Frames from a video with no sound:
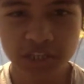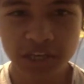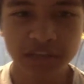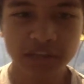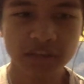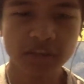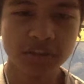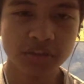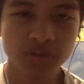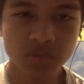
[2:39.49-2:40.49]
At the
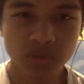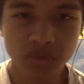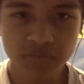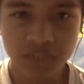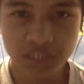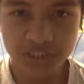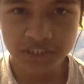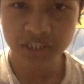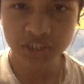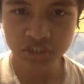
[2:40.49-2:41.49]
third quarter of the
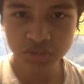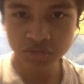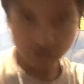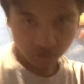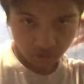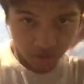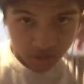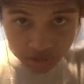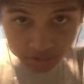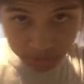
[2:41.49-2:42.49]
lesson, I showed Sir
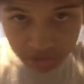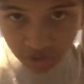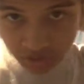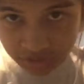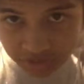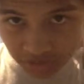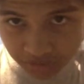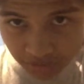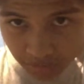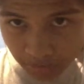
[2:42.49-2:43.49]
my drawing design on my